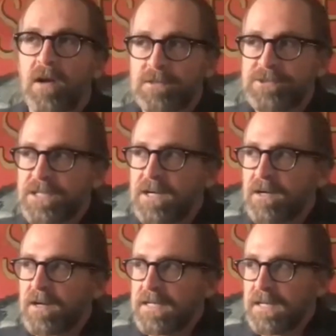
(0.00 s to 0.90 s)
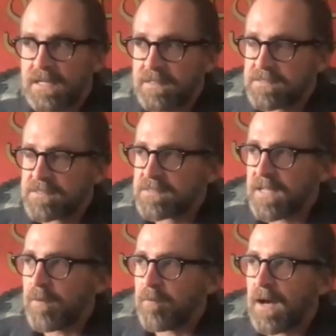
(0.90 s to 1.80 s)
it I'll share, and this is
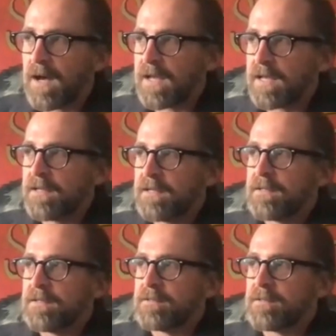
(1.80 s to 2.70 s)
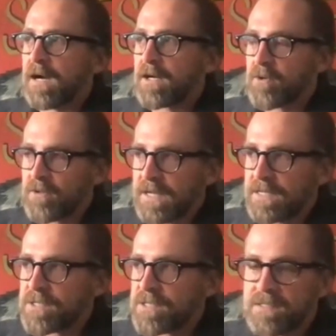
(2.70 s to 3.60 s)
not my
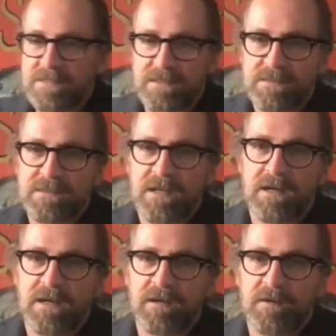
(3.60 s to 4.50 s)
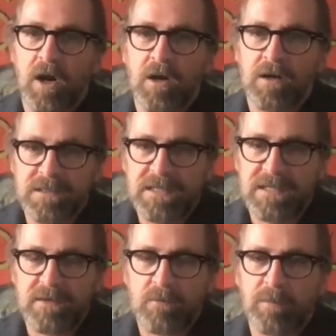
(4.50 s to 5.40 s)
creation. This is
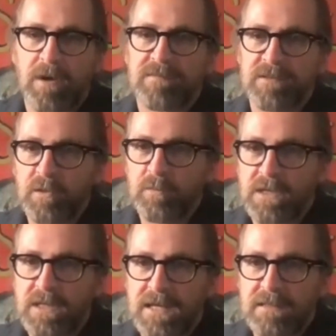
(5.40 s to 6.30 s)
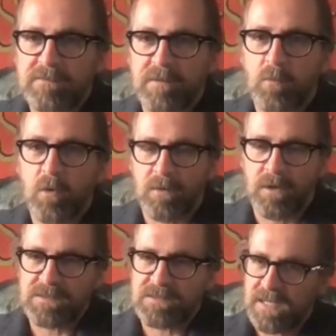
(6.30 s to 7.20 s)
R&D, rip off and duplicate from Warren
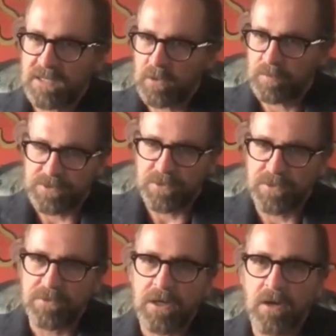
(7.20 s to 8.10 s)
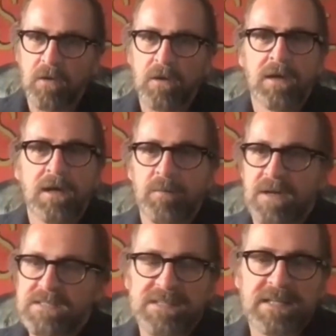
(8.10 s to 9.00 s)
Rustand, who I'm sure you know,
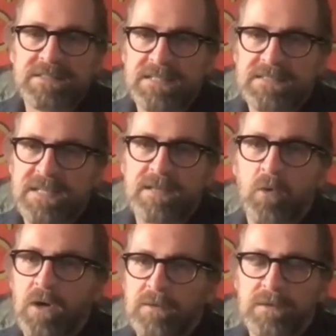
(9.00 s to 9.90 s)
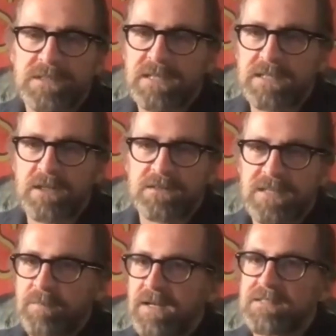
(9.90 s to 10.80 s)
but his 10-10-10 morning routine,
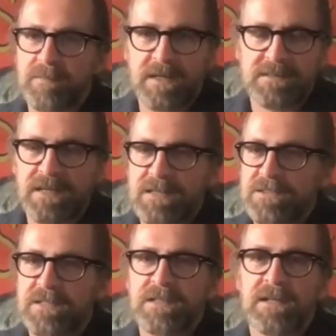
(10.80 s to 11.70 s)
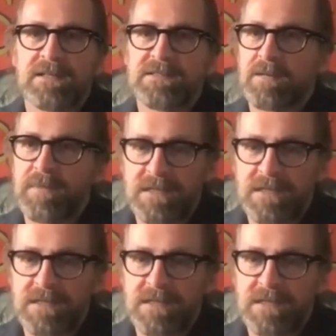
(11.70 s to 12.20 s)
10 minutes of meditation, 10